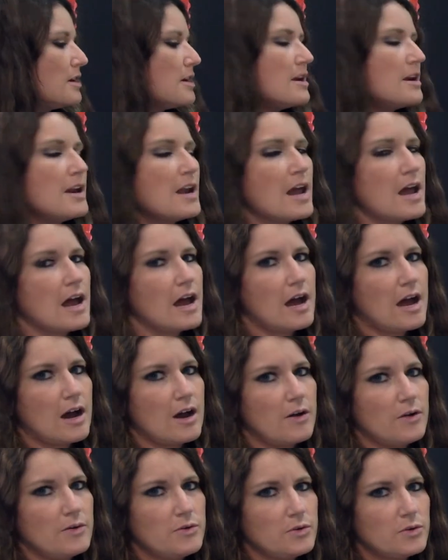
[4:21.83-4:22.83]

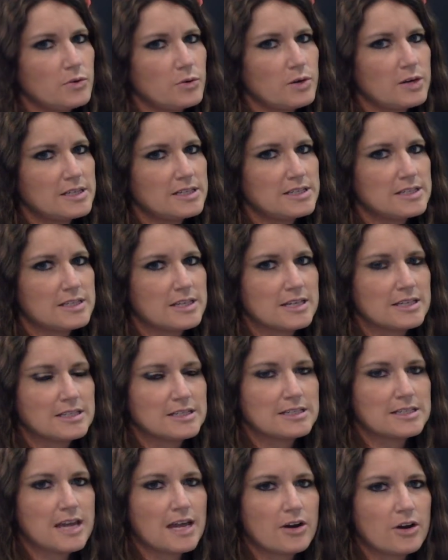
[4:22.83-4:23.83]
"Now, Kristen,"
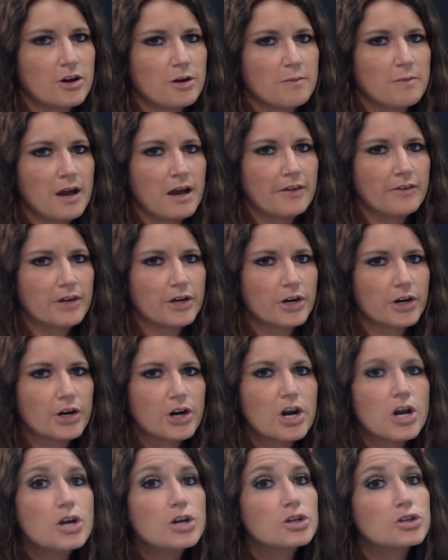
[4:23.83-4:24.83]
said her
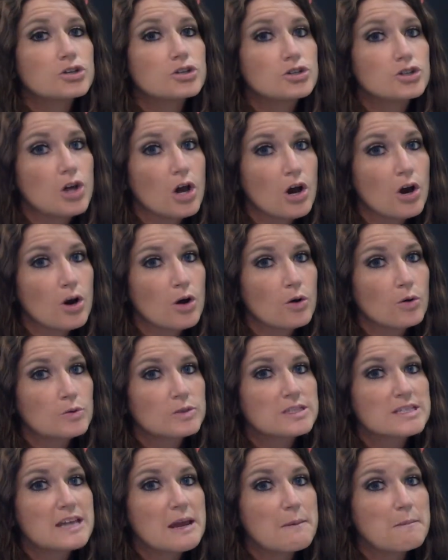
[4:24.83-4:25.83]
mother,
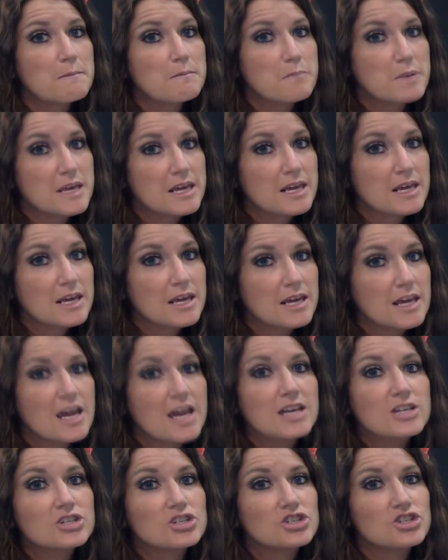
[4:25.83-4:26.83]
"don't
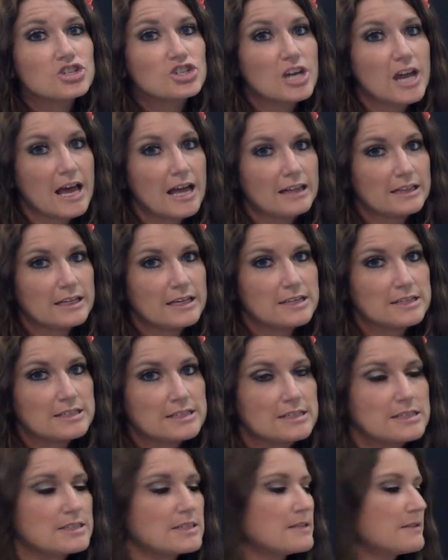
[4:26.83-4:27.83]
be
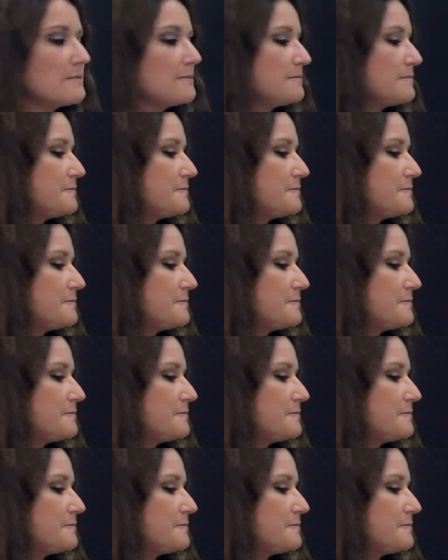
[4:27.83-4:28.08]
jealous."